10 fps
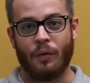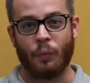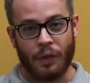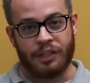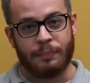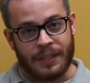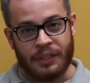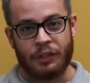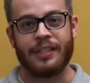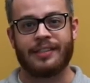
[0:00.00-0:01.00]

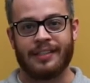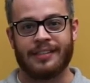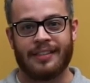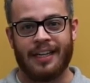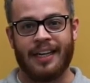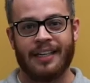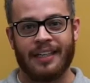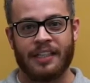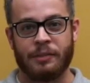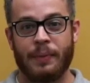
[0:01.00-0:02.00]
worshiping Jesus, and
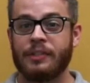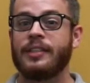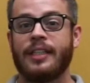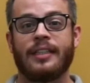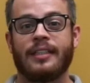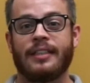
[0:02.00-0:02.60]
especially